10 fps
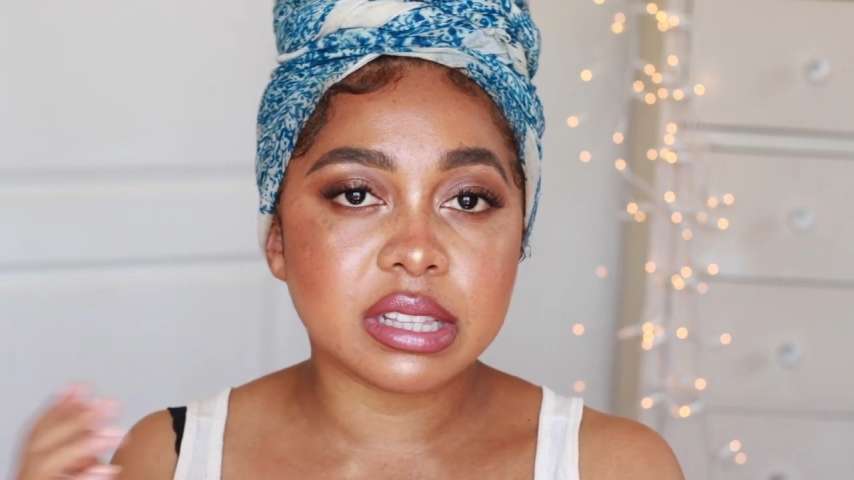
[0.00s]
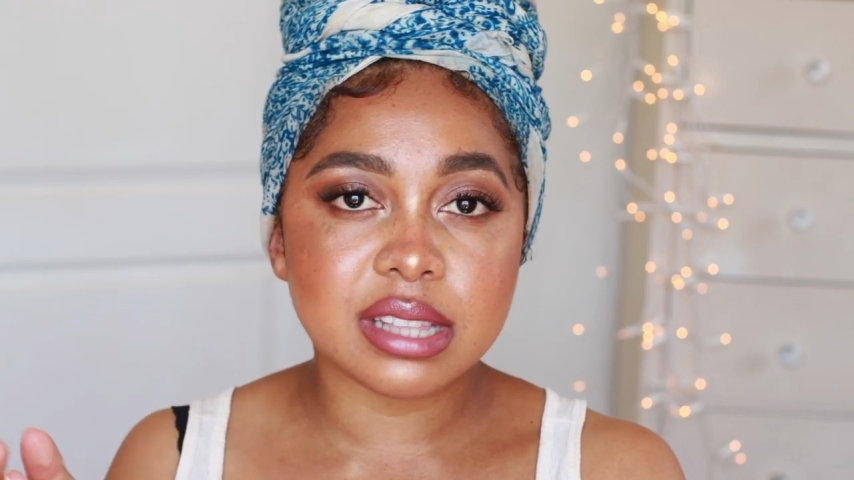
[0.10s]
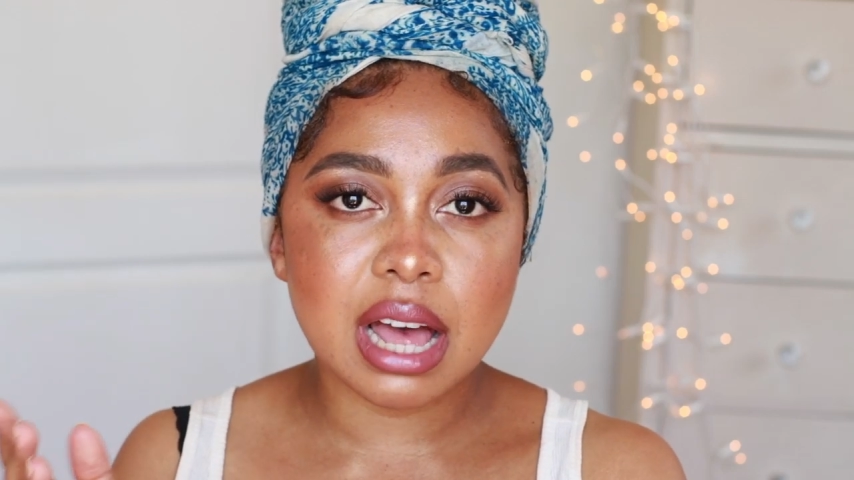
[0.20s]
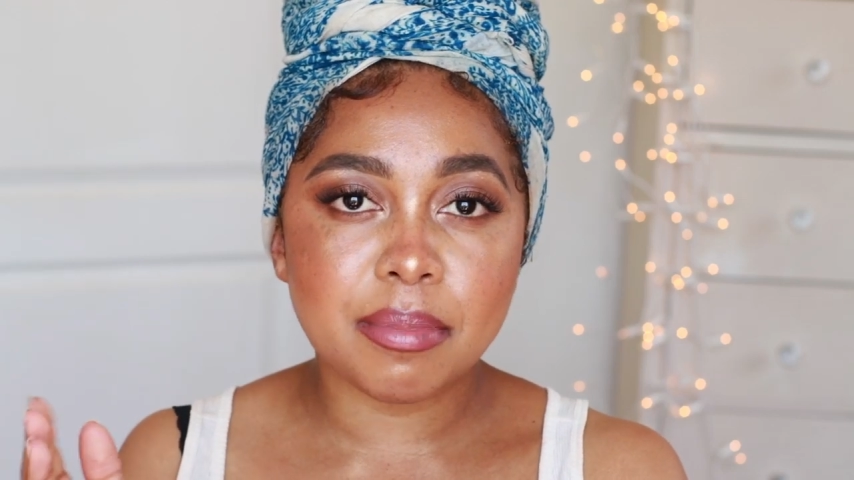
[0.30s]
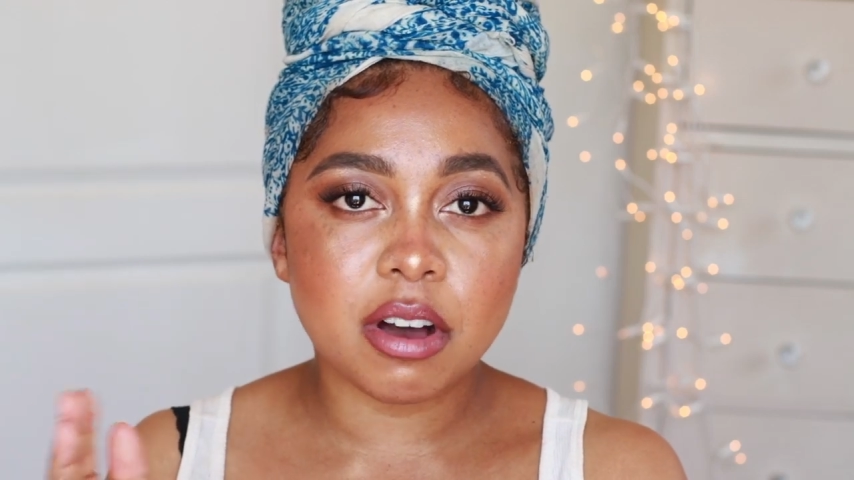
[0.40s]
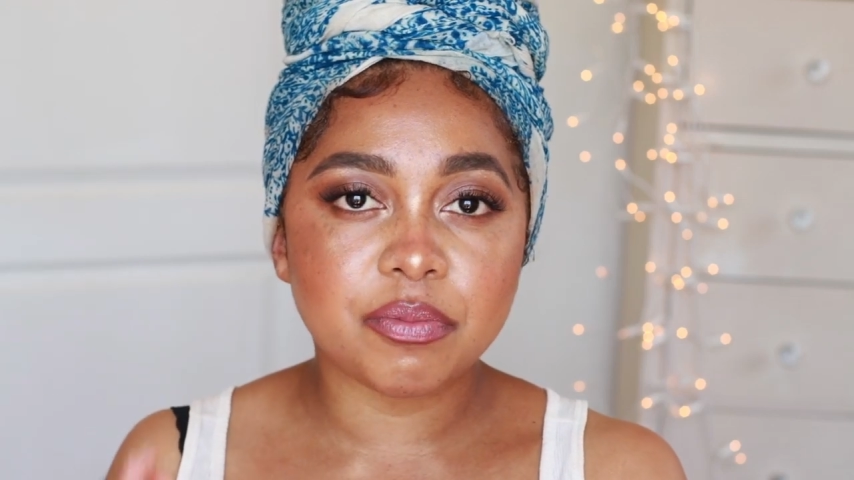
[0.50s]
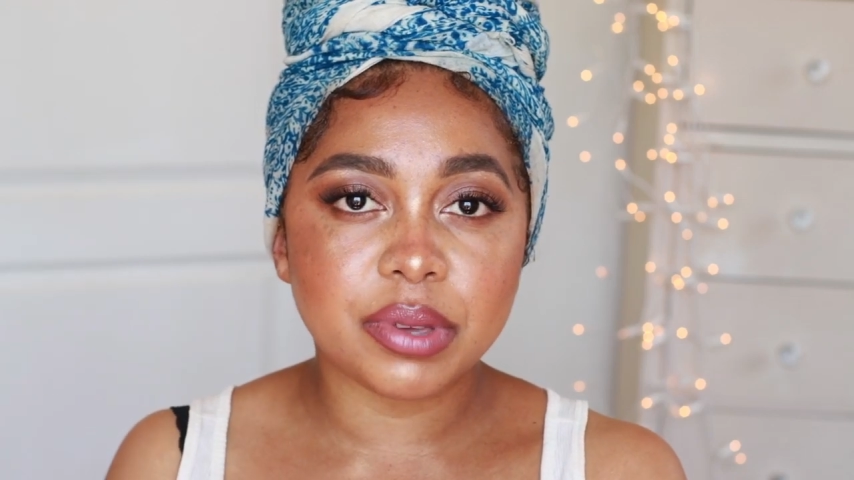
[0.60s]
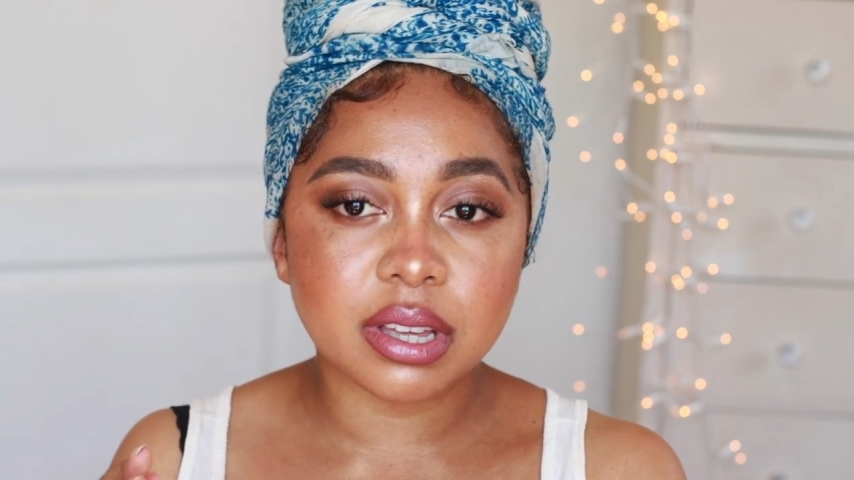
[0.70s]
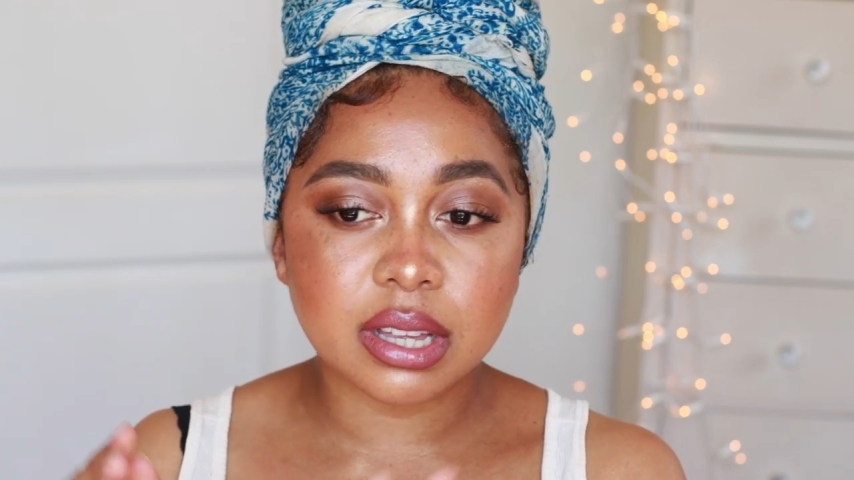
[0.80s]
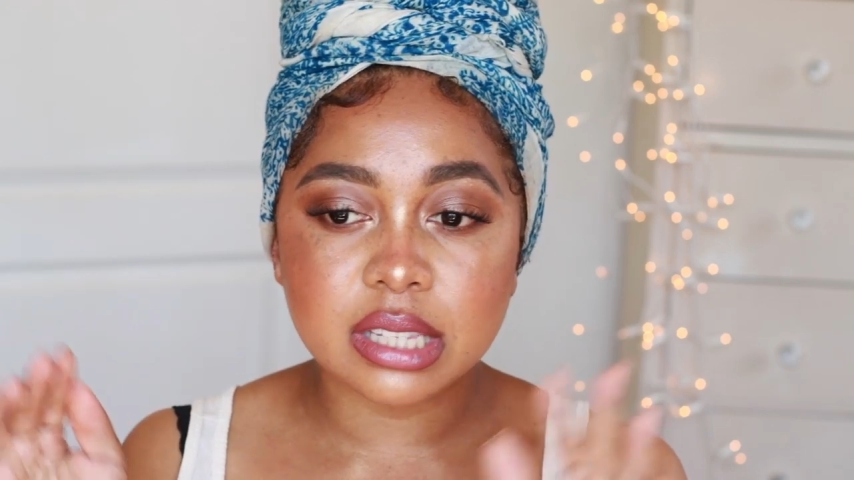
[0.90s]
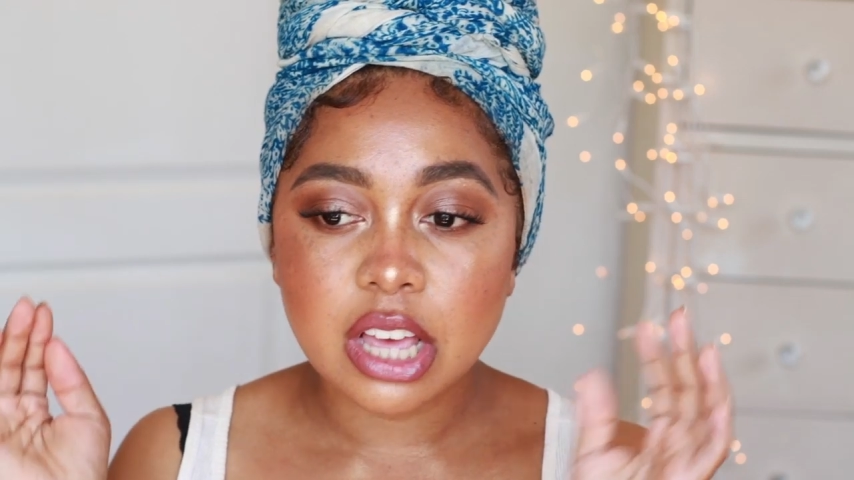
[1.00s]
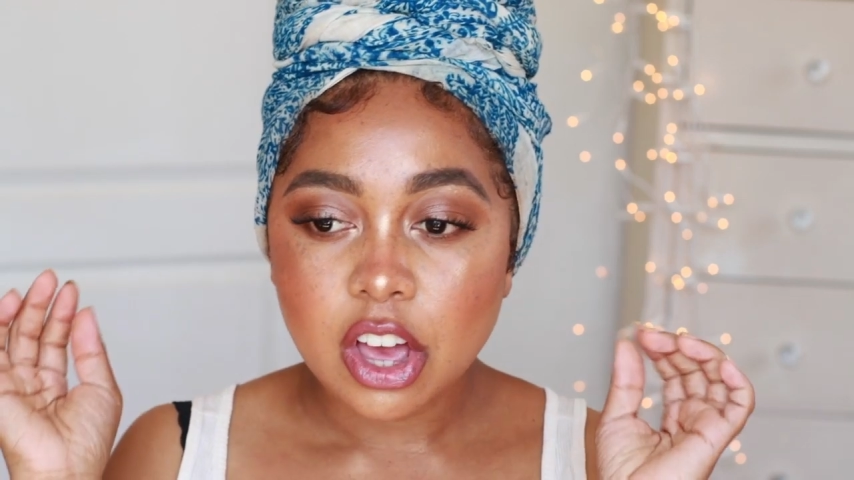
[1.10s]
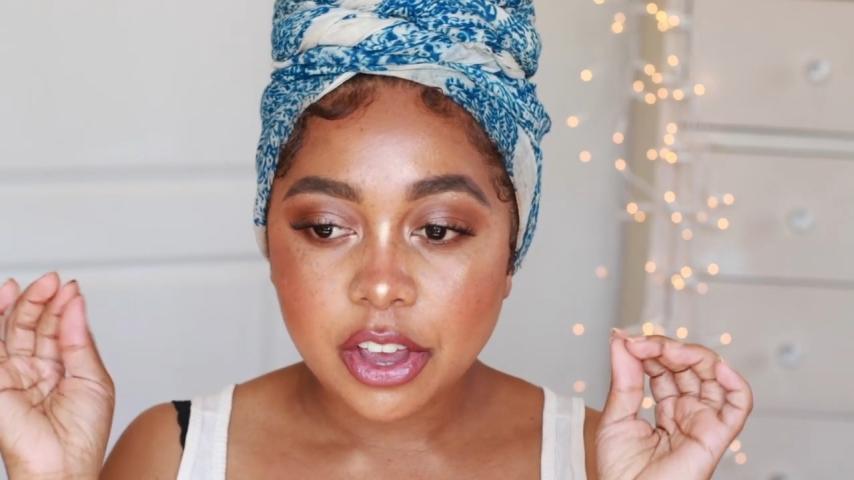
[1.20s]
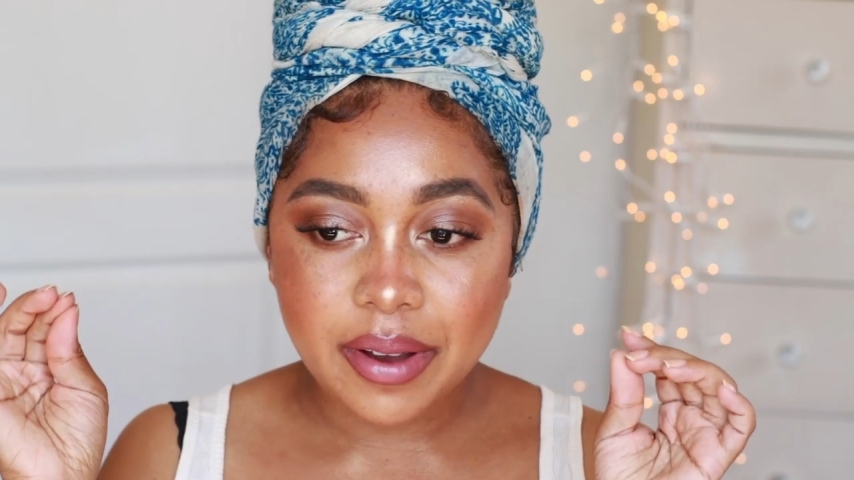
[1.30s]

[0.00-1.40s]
and snap off because